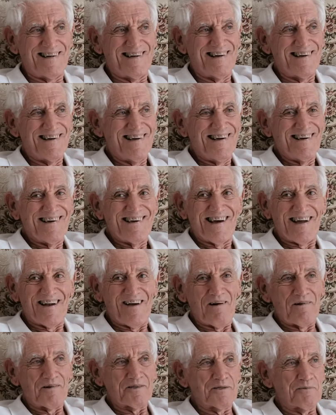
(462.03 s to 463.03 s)
and
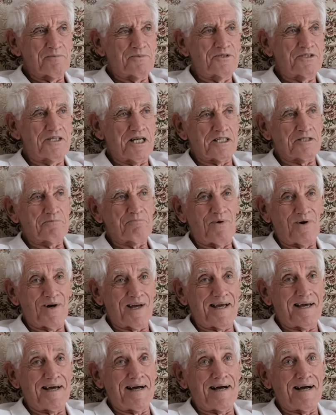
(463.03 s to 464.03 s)
I was obsessed by
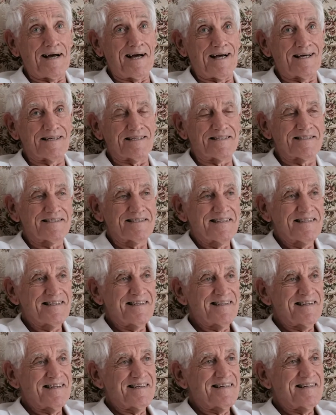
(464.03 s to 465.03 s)
cars
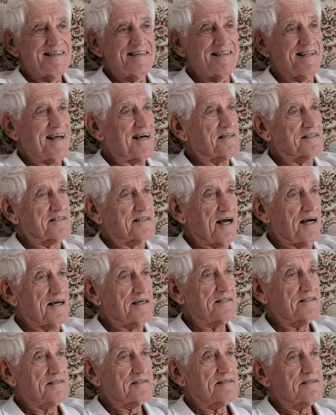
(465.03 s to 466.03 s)
in those
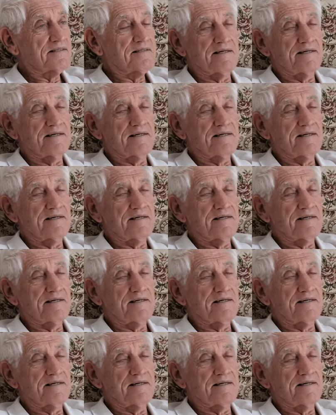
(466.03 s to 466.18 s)
days.